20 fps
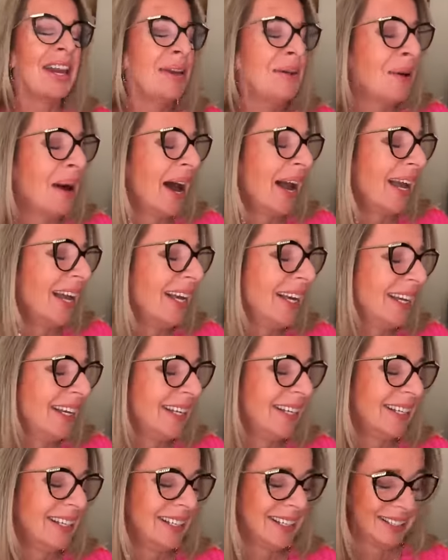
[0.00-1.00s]

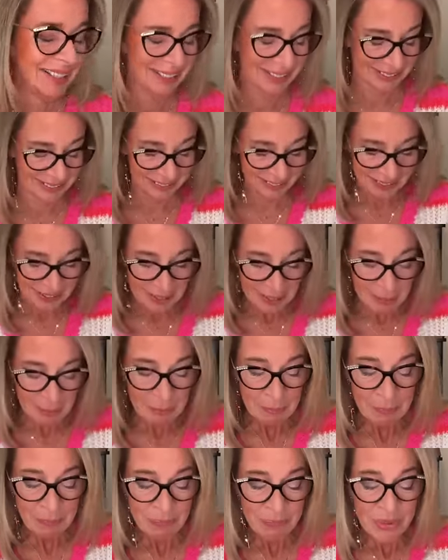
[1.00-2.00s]
Anyway.
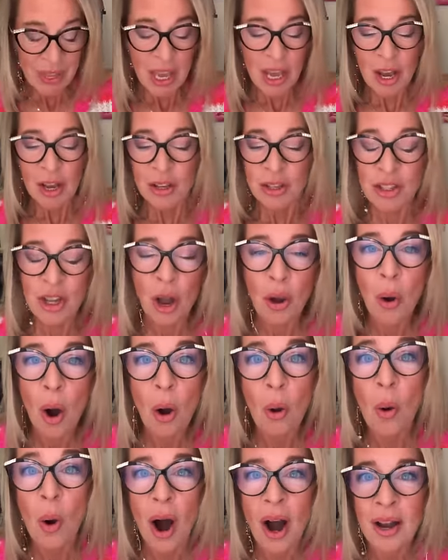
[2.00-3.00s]

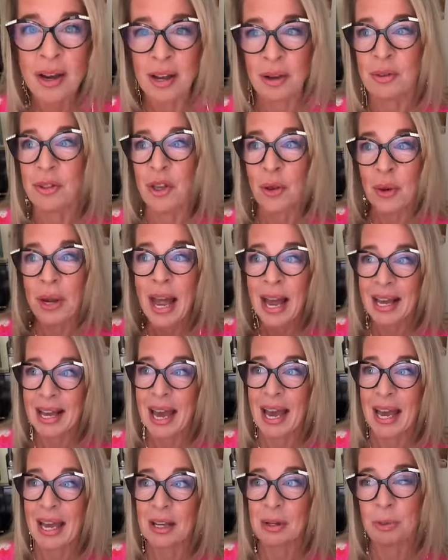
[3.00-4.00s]
So
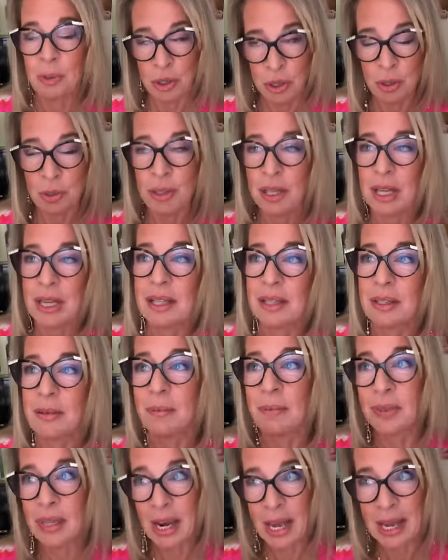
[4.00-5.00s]
leg hair, or two
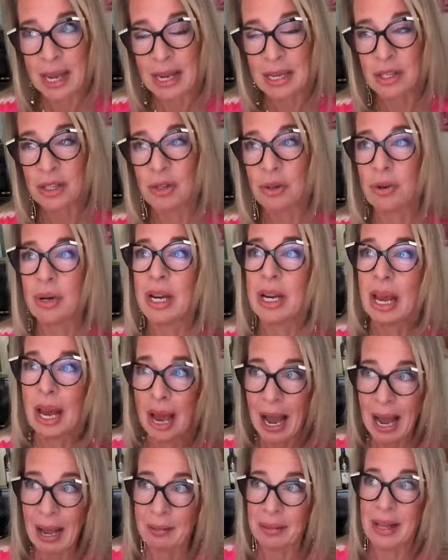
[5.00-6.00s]
things, the leg hair
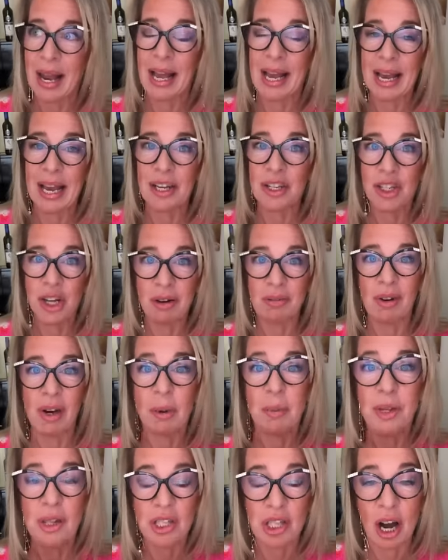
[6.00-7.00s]
story and leg hair
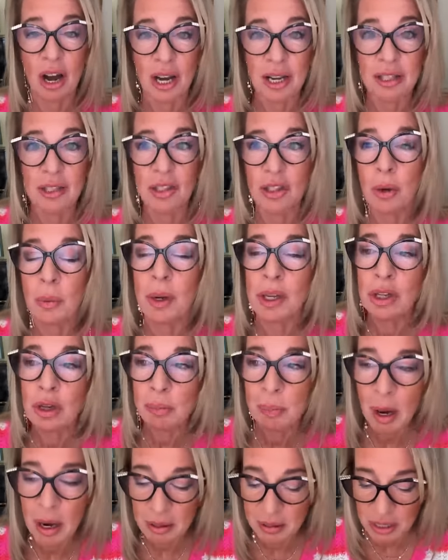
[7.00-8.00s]
generally with tights. So when
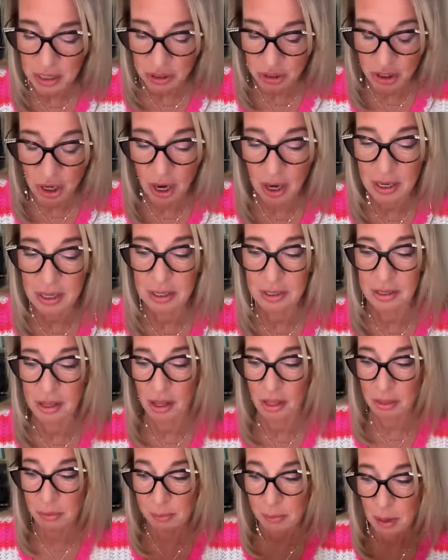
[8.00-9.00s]
you buy these tights
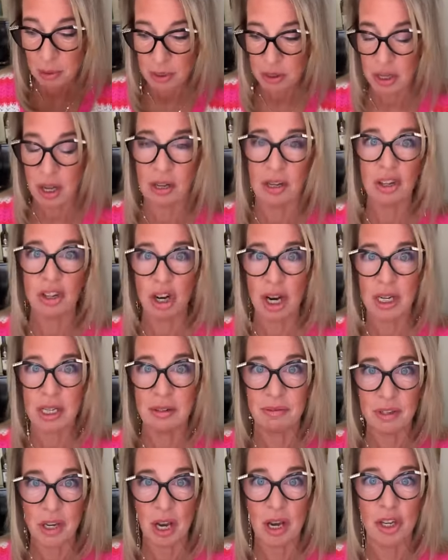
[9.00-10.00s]
that are the most
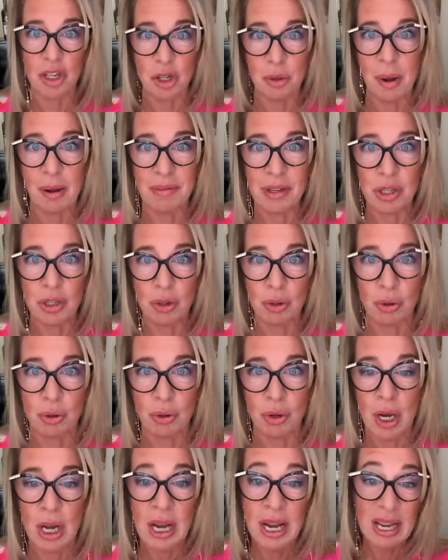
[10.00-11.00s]
unattractive tights you ever
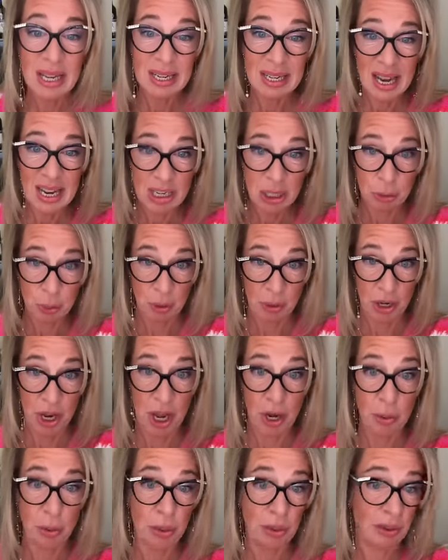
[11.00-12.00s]
saw, ladies will
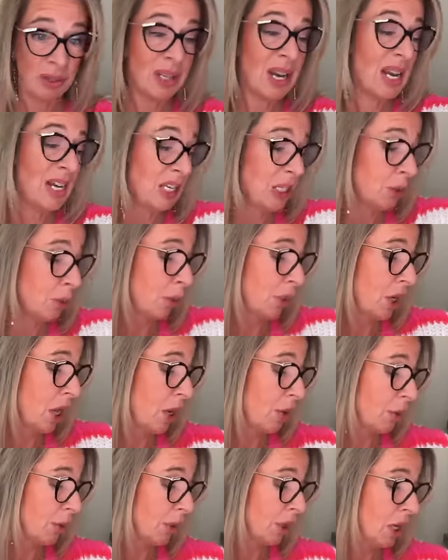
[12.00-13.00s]
know. Ladies will
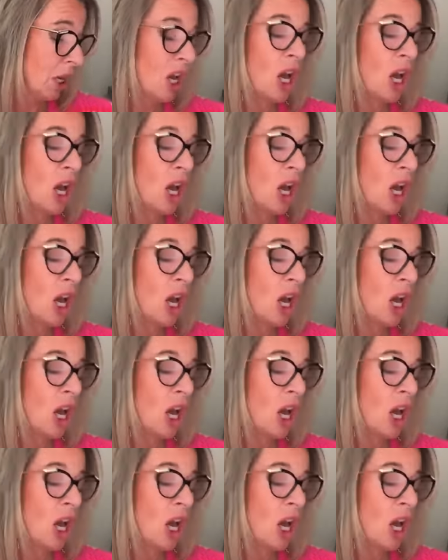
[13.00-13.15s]
know.